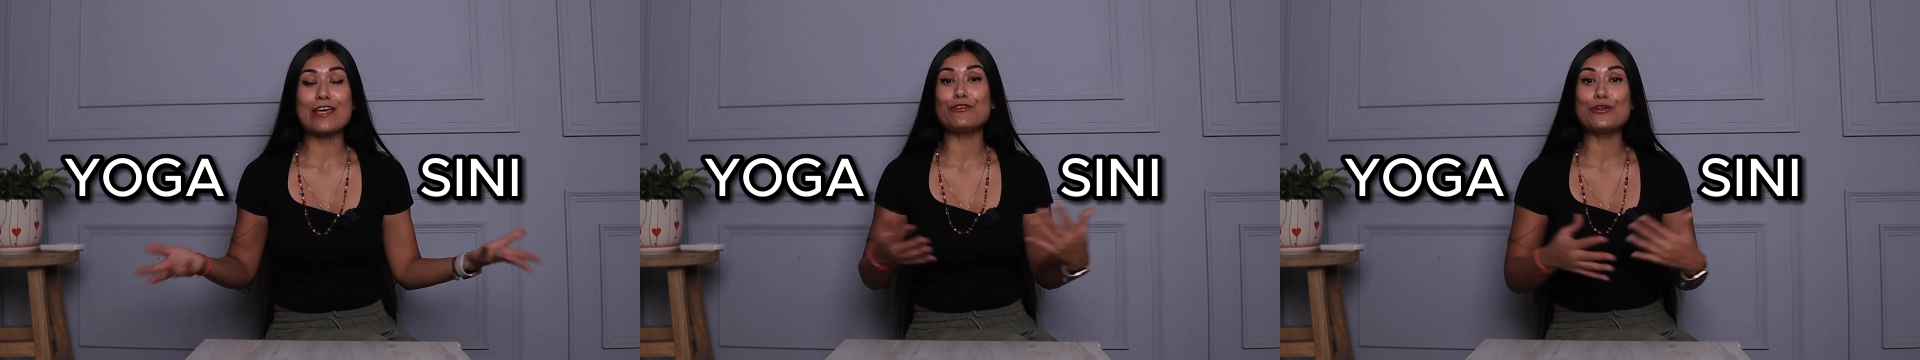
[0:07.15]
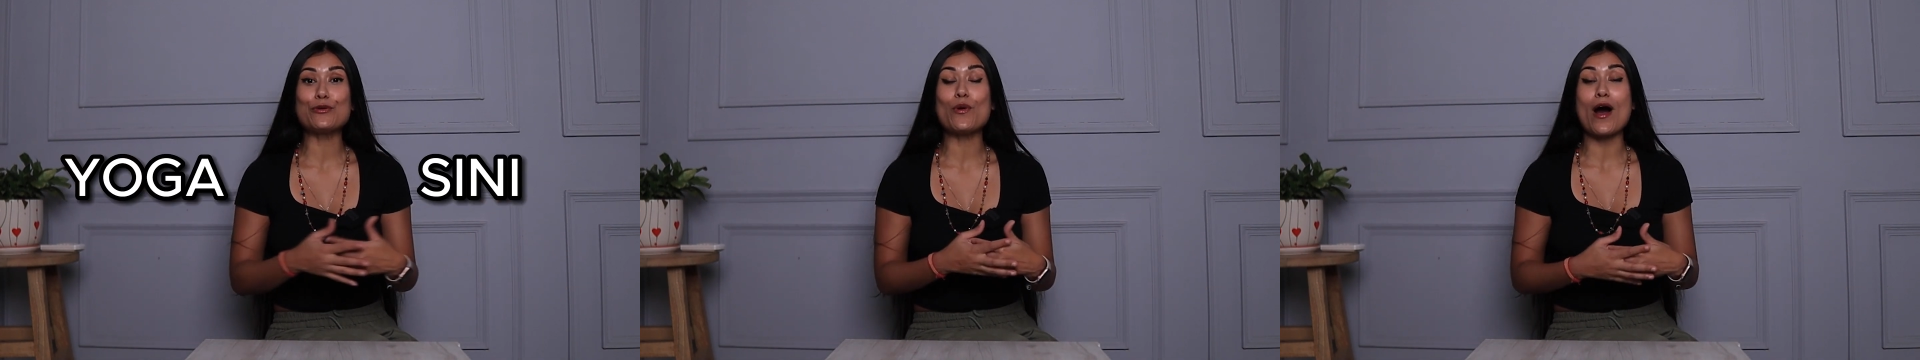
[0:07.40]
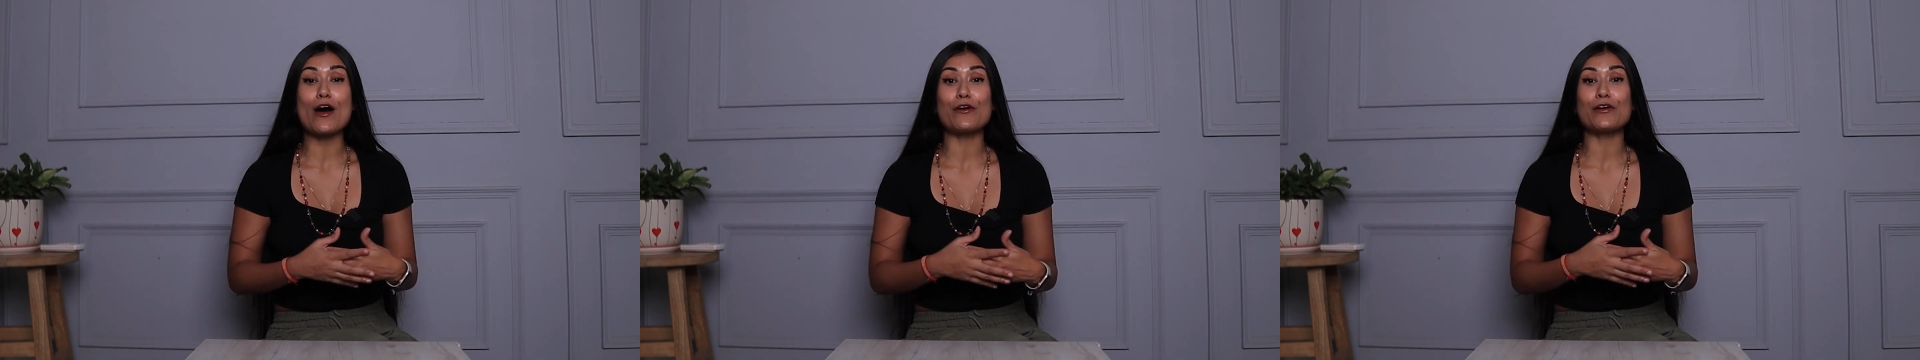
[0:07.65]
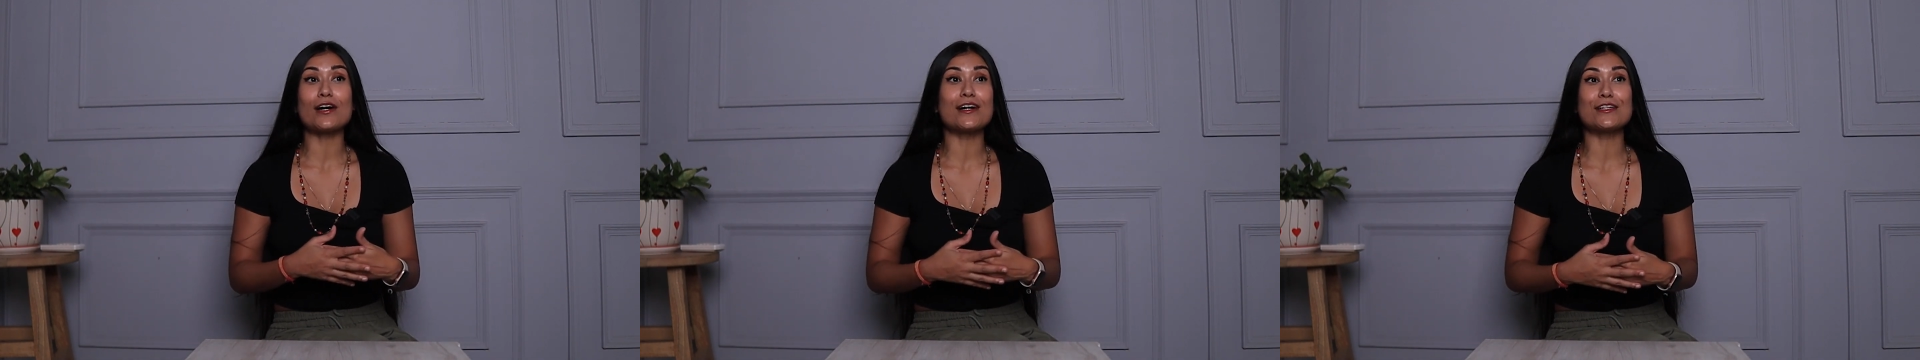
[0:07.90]
If you
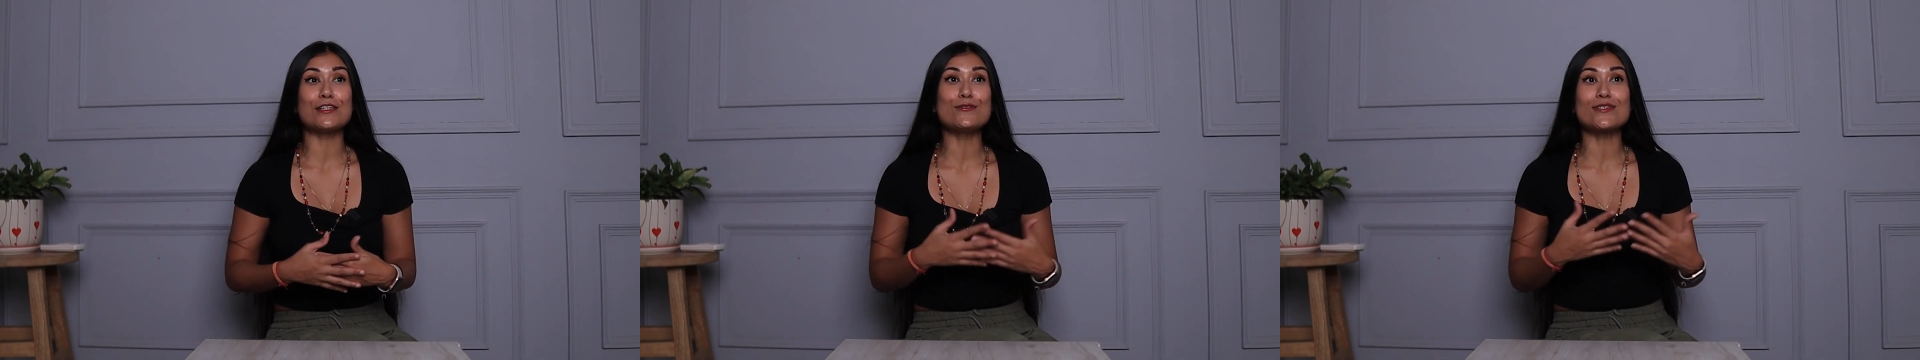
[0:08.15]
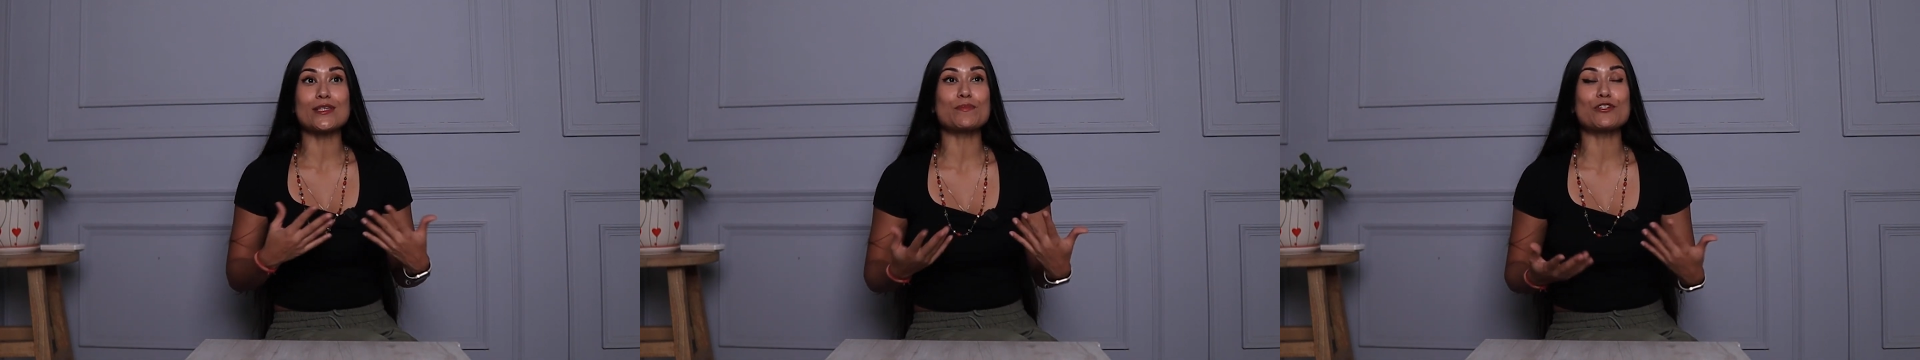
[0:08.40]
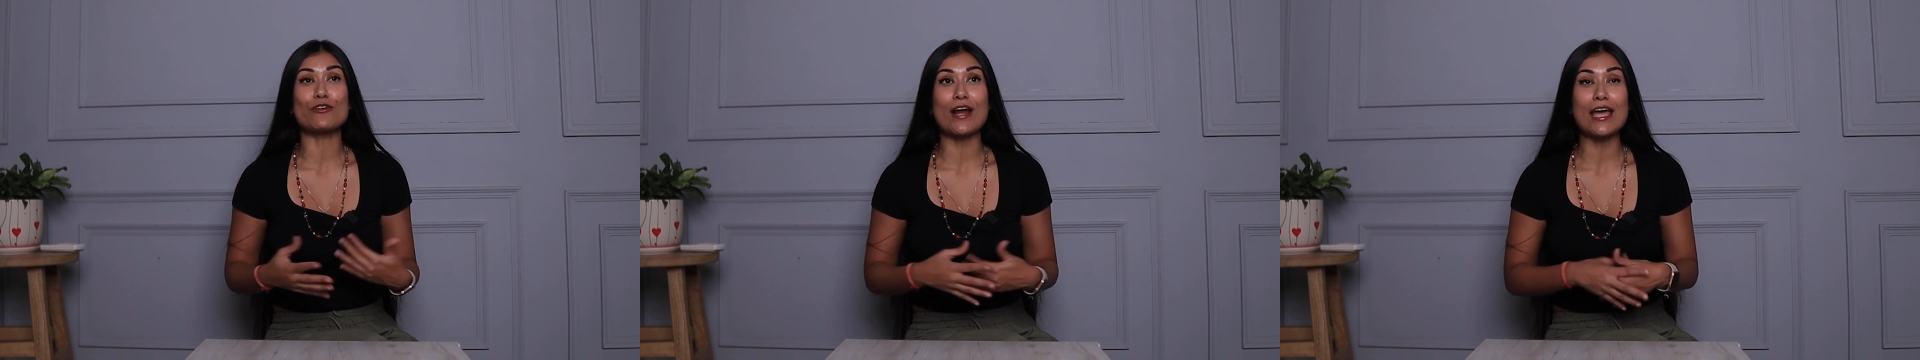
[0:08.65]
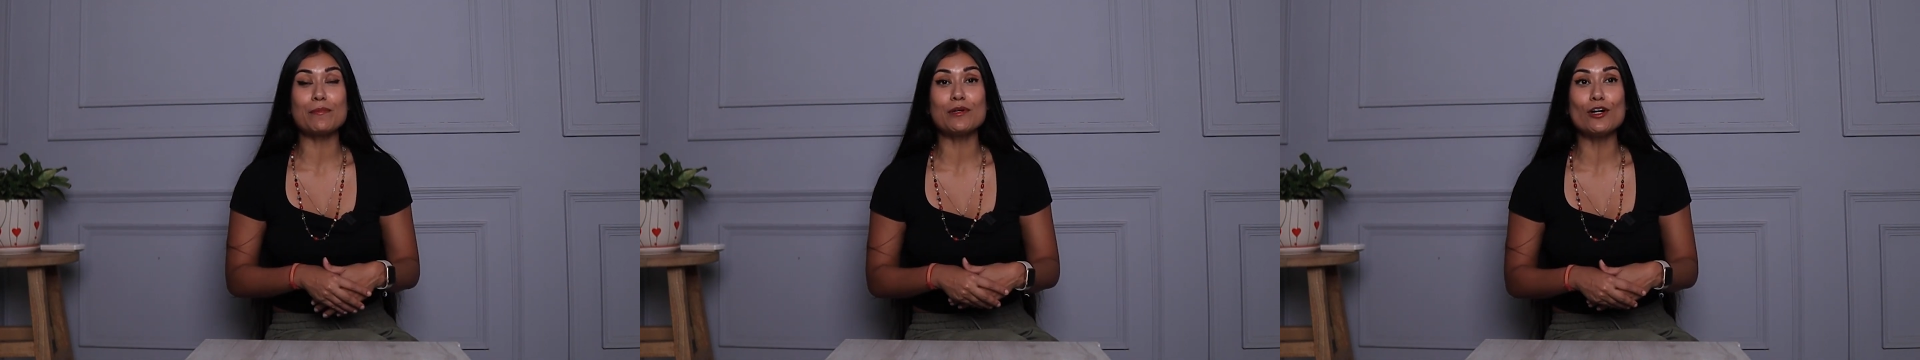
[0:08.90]
are a new
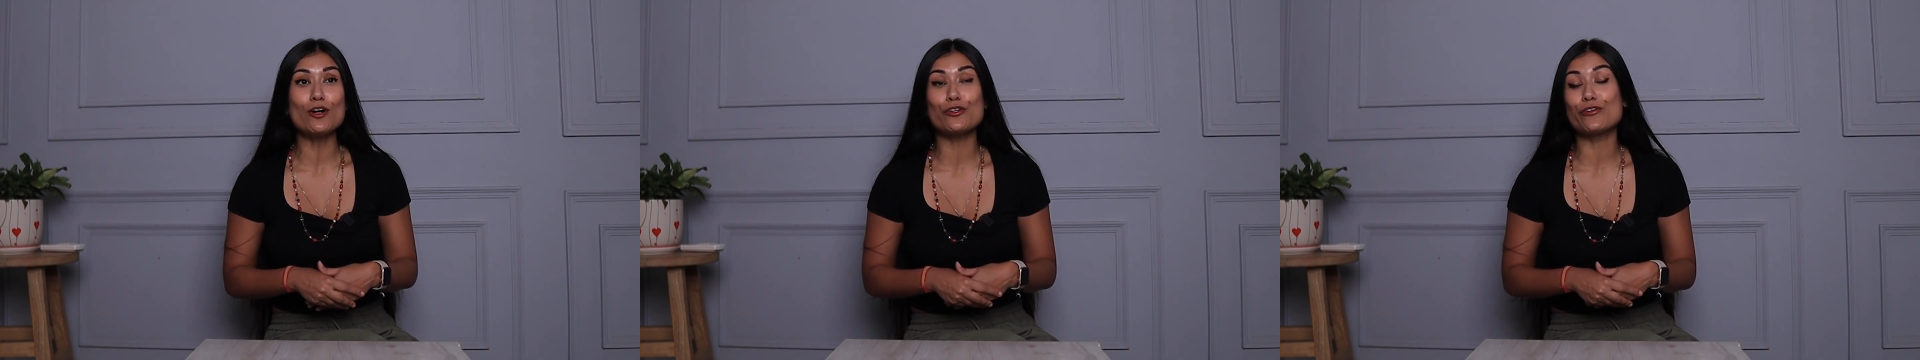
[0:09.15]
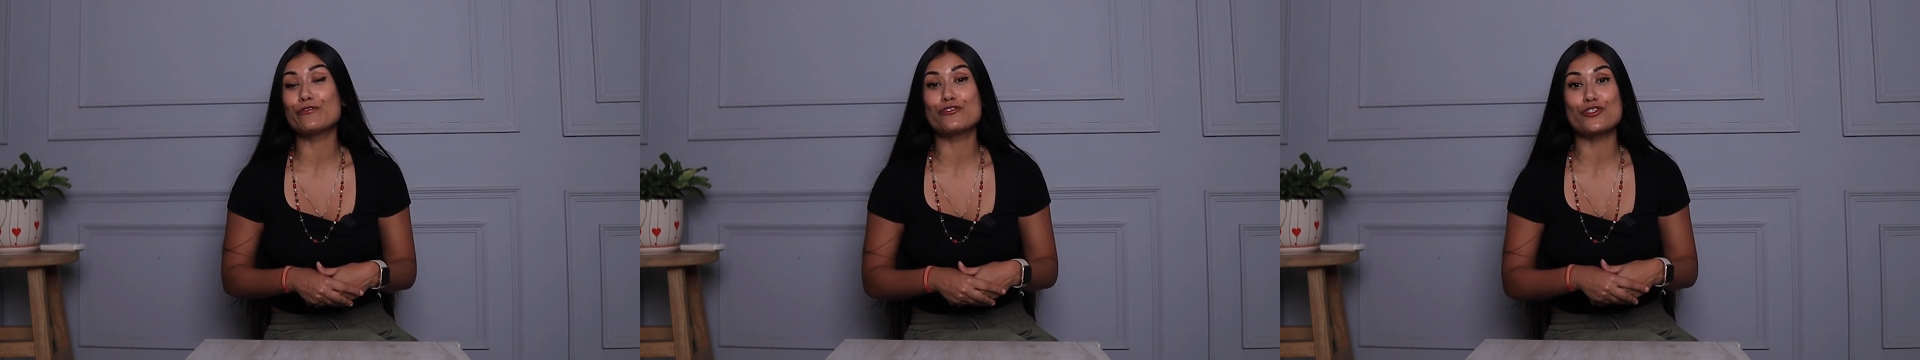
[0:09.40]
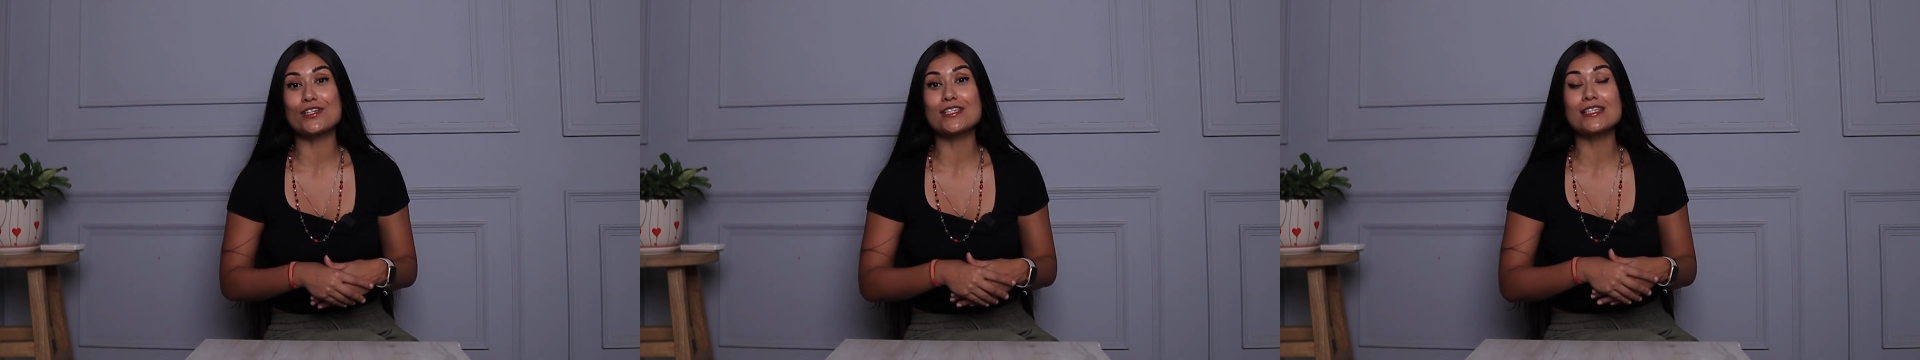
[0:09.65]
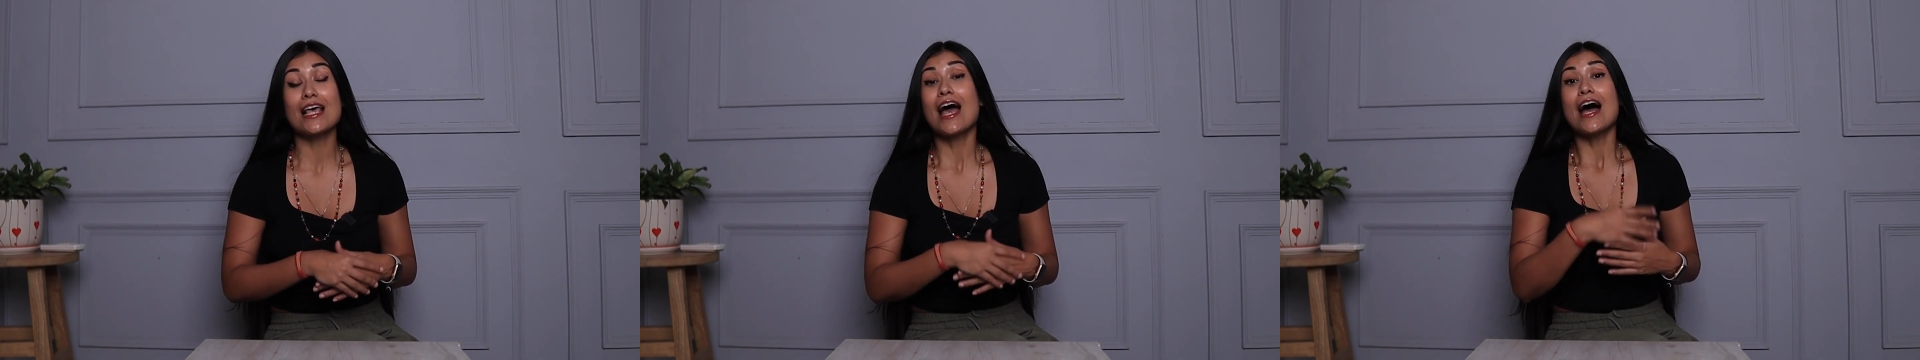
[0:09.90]
subscriber or you've
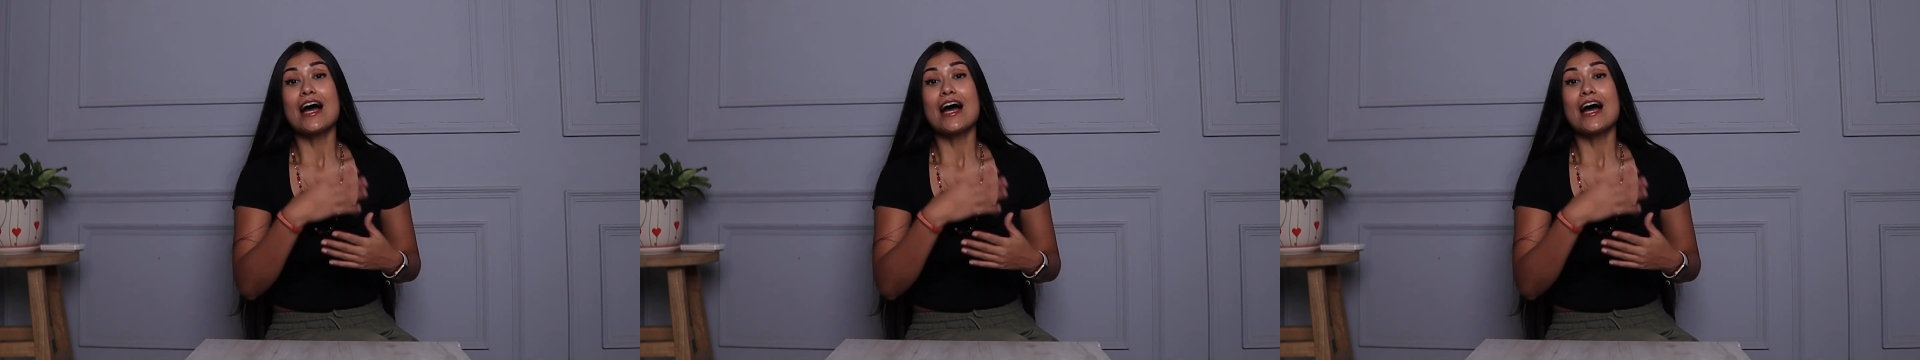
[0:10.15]
just